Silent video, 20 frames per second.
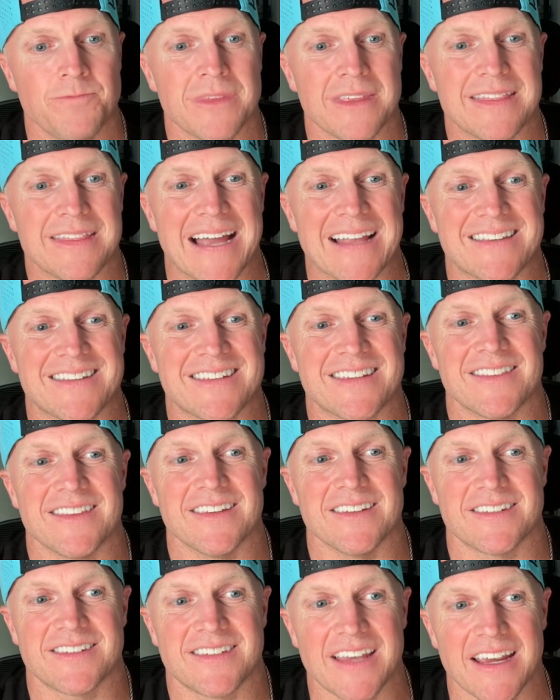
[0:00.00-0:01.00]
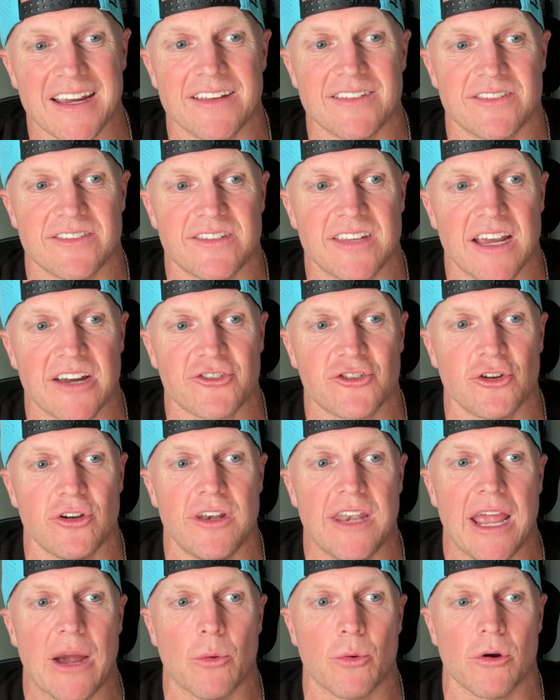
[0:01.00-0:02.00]
That's the second section.
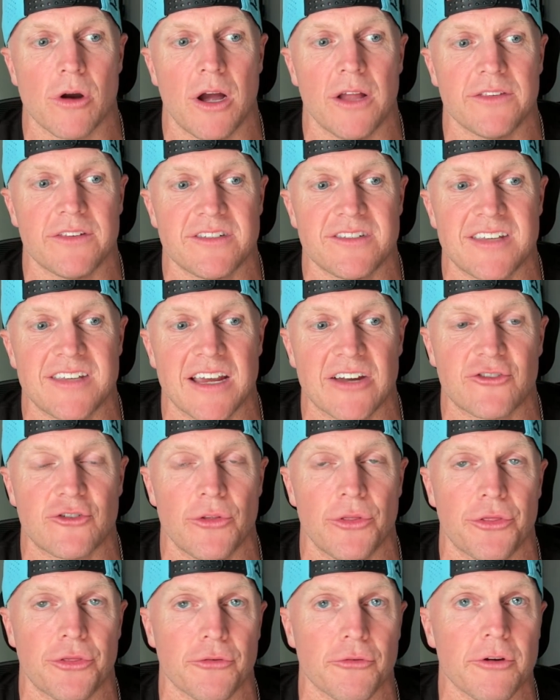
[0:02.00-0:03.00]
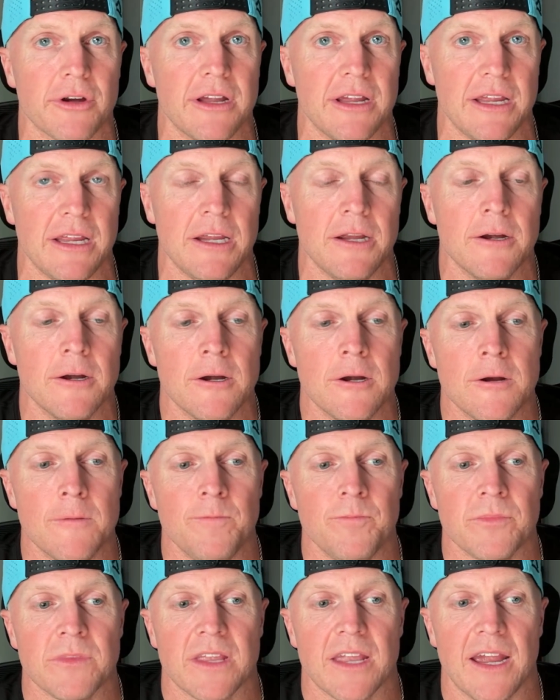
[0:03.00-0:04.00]
Now we're on to section 3.
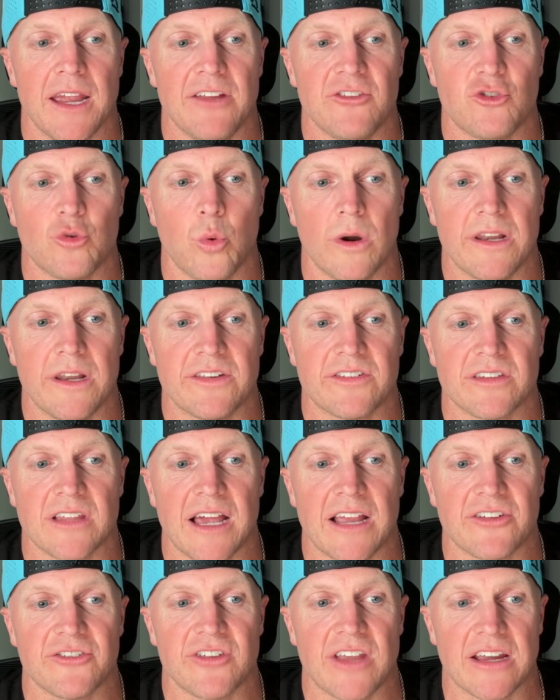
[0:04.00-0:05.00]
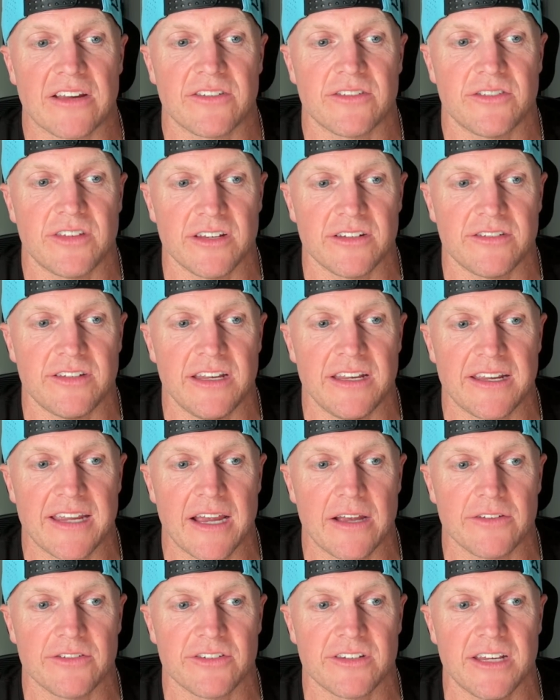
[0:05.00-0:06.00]
Okay. 20/16
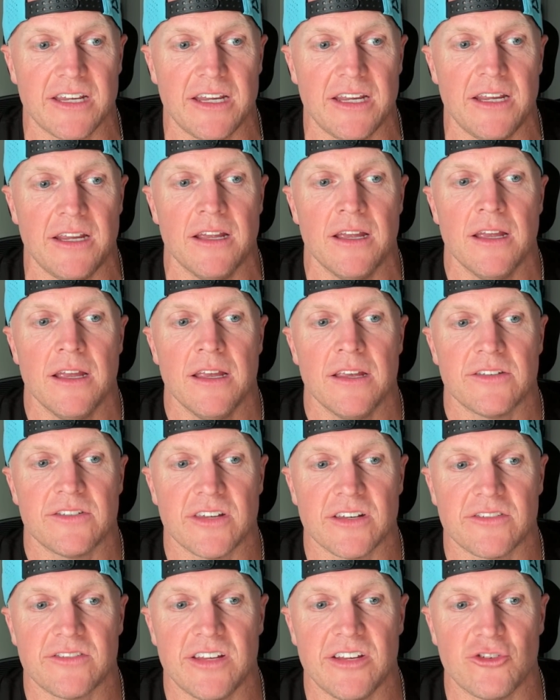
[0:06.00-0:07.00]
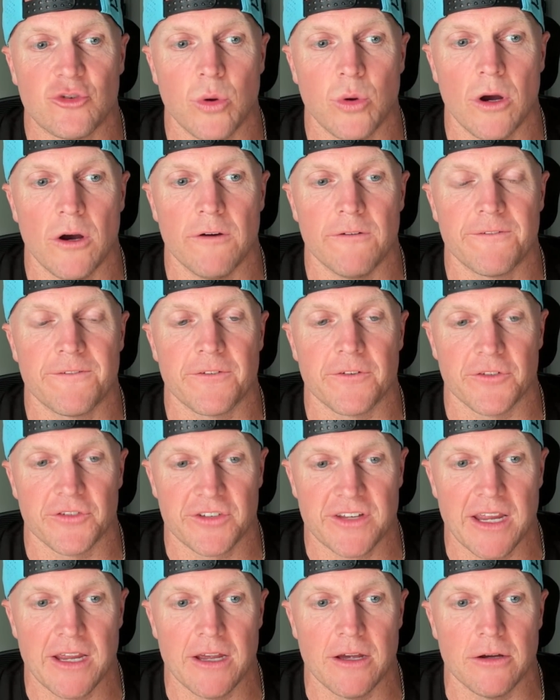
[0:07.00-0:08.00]
cal ski, 16-12 for
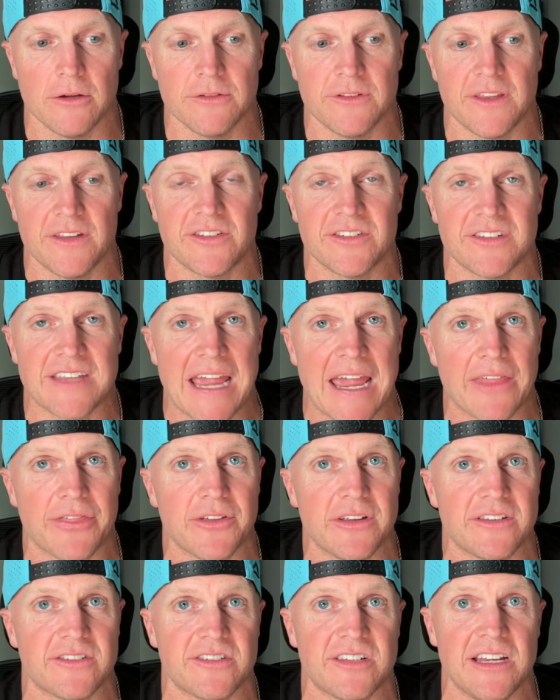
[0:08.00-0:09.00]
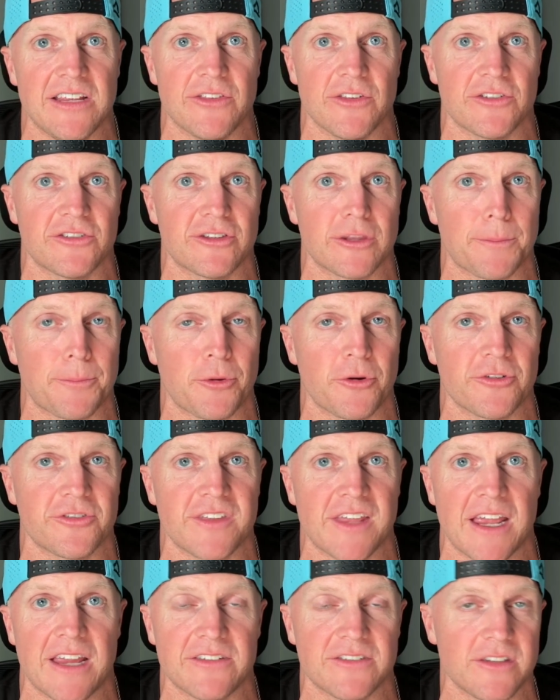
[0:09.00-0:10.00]
scaled. This is athlete C. This is the person
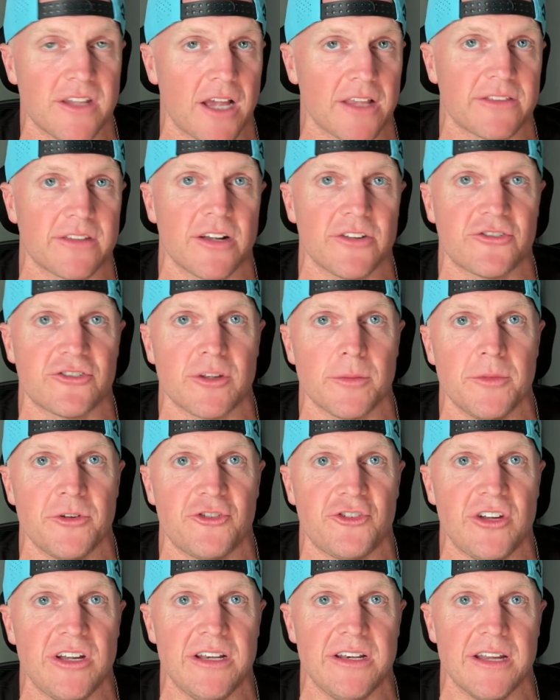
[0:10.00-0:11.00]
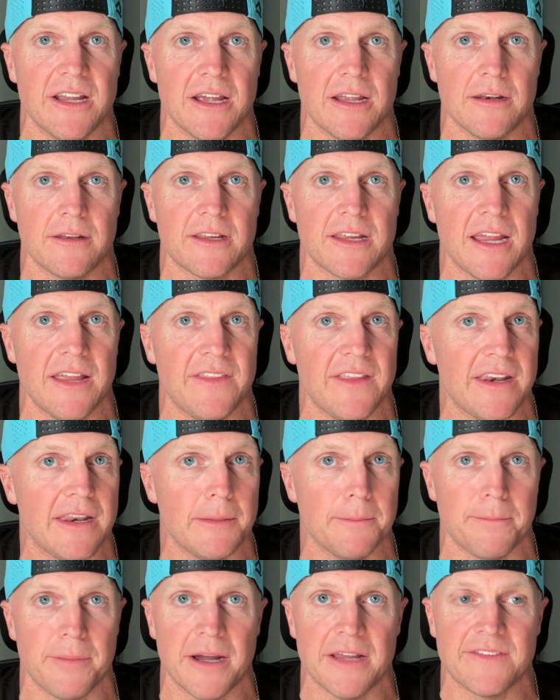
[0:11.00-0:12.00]
that has not touched the machine yet. Okay. They
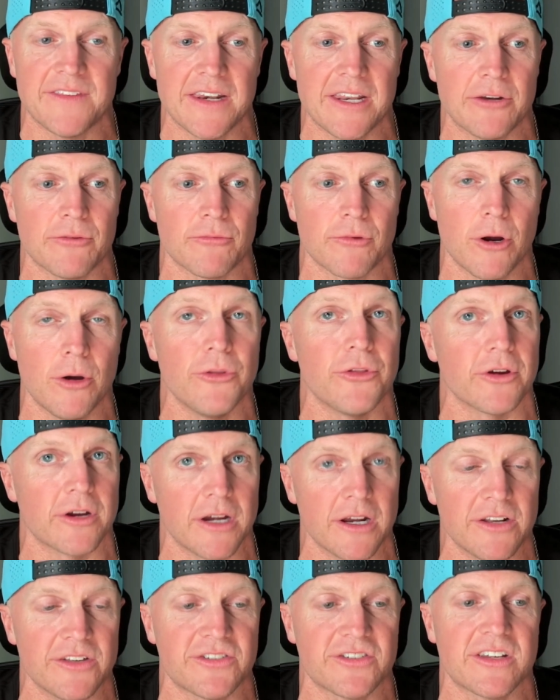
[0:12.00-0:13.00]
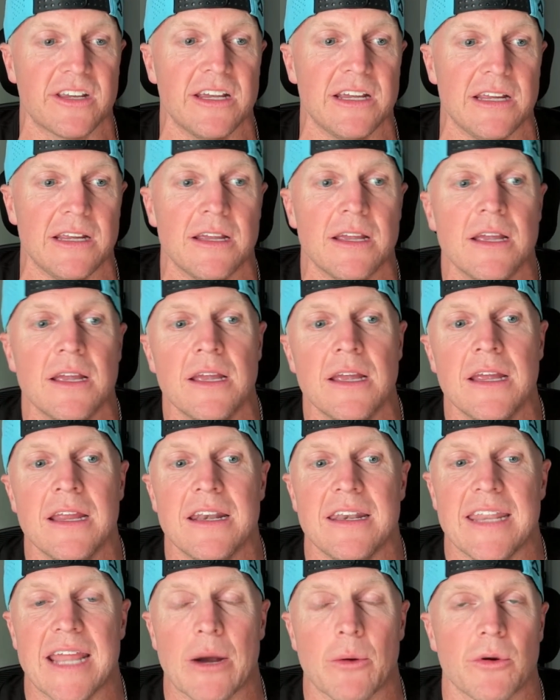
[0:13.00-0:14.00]
didn't bike. They didn't row. They're going to ski.
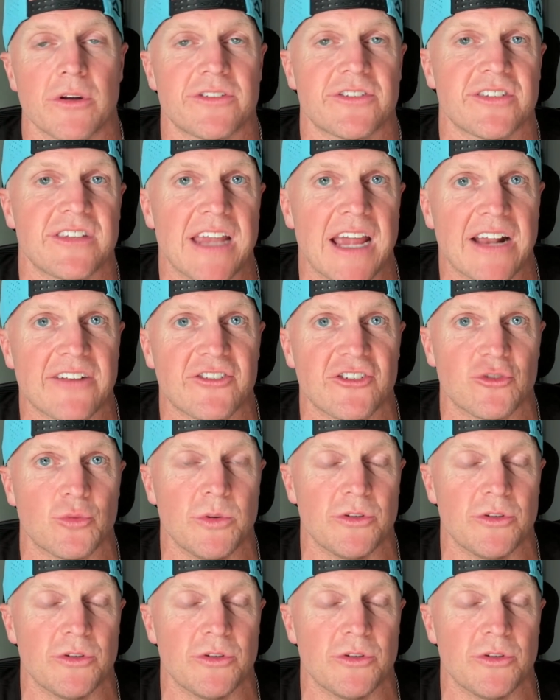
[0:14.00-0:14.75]
Now we're at snatches.